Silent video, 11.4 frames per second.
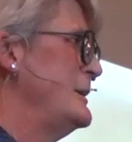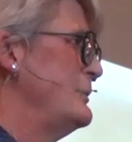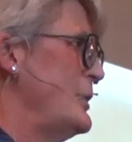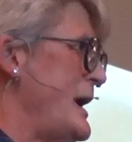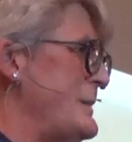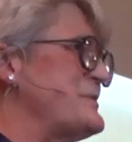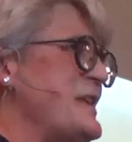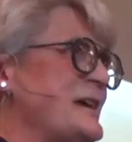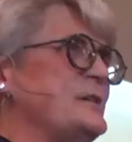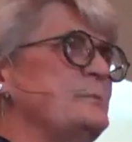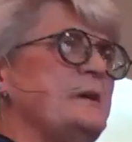Perhaps
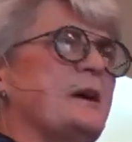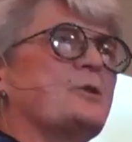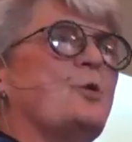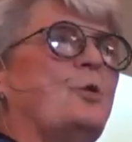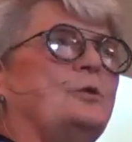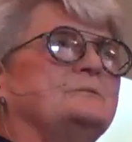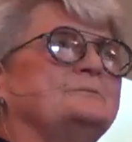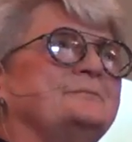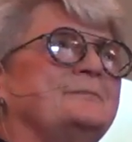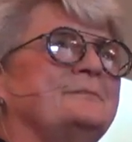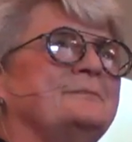that can be our goal,
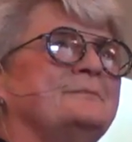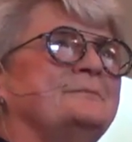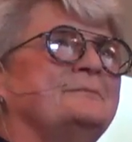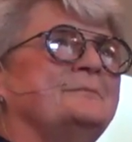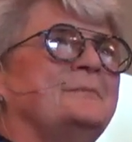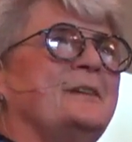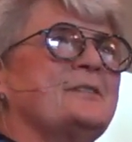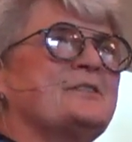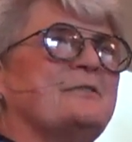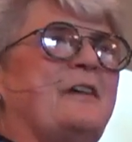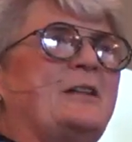
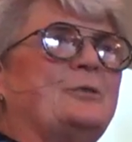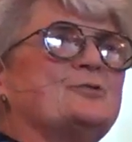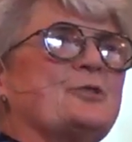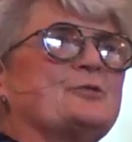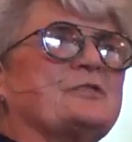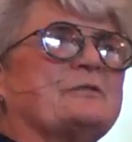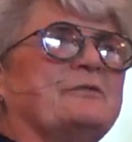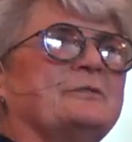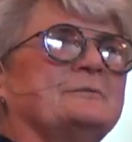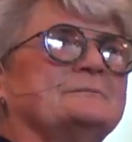is to follow Joseph